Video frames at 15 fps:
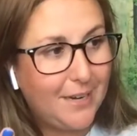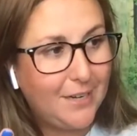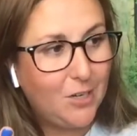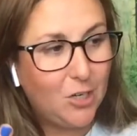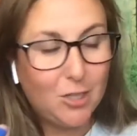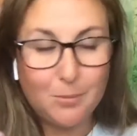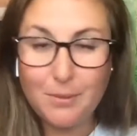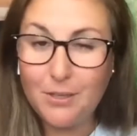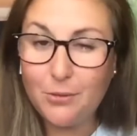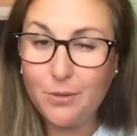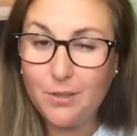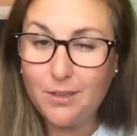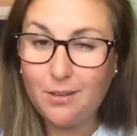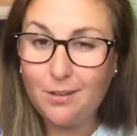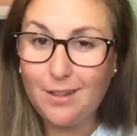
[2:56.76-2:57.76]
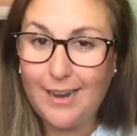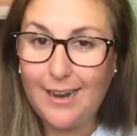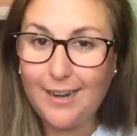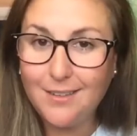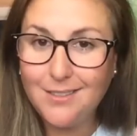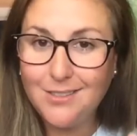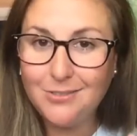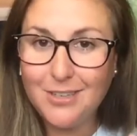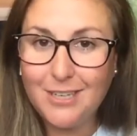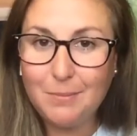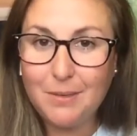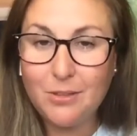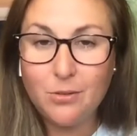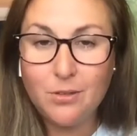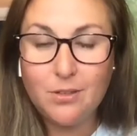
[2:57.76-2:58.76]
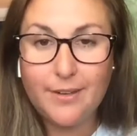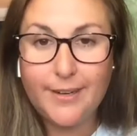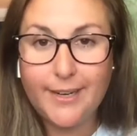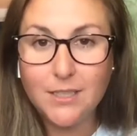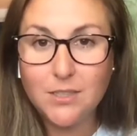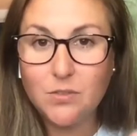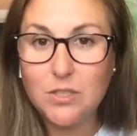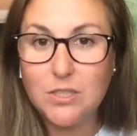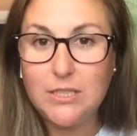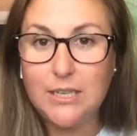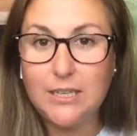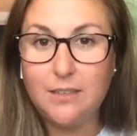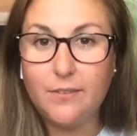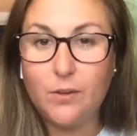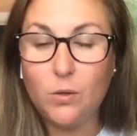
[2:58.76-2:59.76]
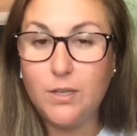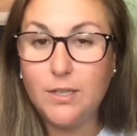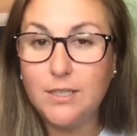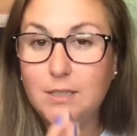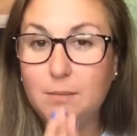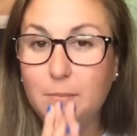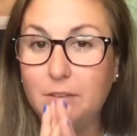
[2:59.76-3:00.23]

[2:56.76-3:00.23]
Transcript: I call them my 3 little hacks, right? My 3 little hacks for staying focused.